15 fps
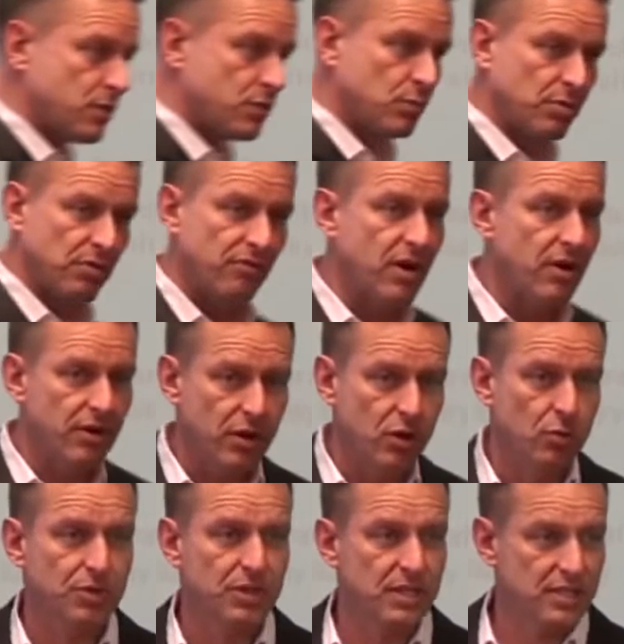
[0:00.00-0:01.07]
should be very
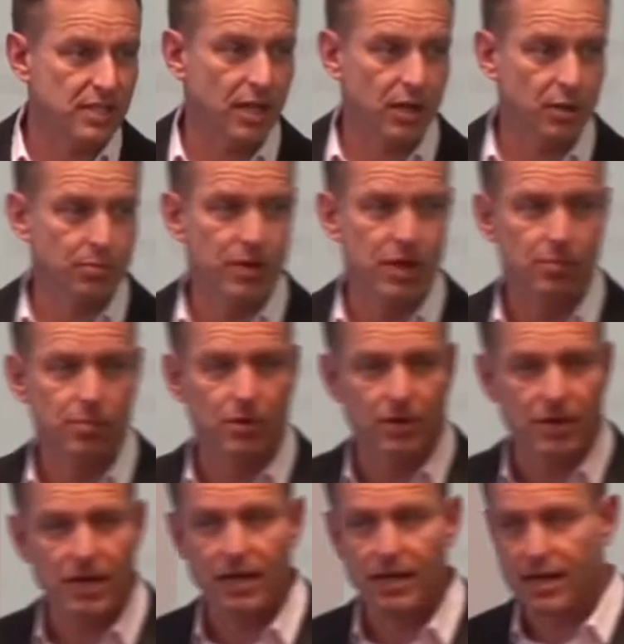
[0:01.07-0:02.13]
open and tell the people,
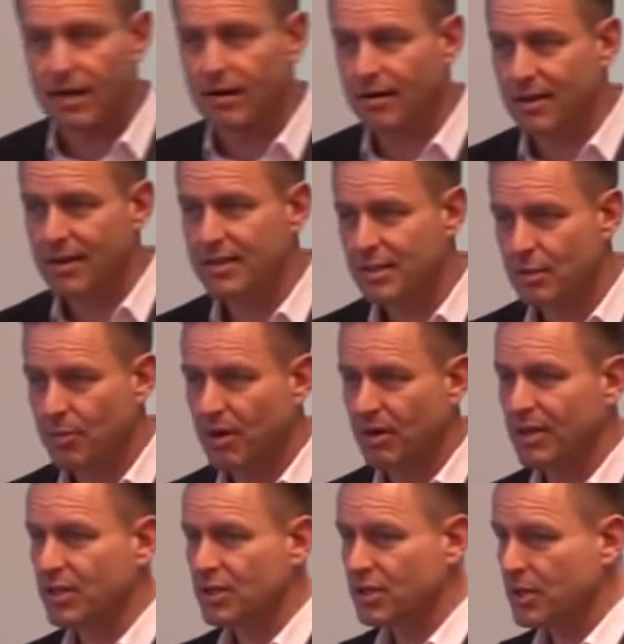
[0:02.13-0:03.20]
okay, now this is
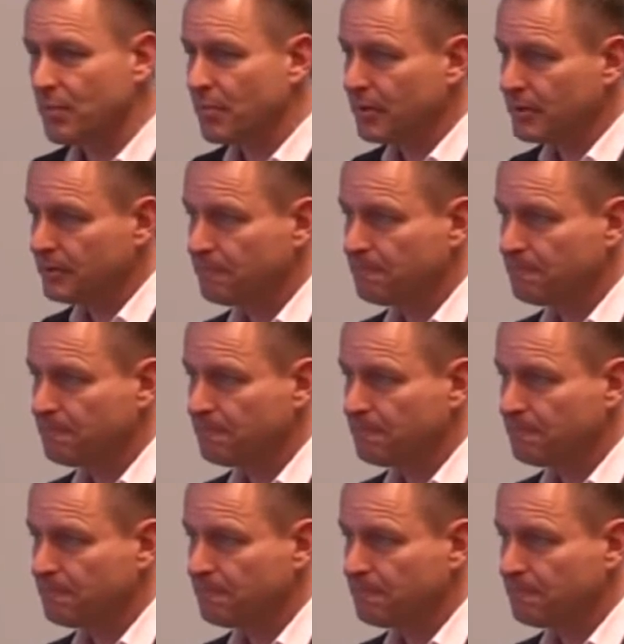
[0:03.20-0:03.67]
about leadership,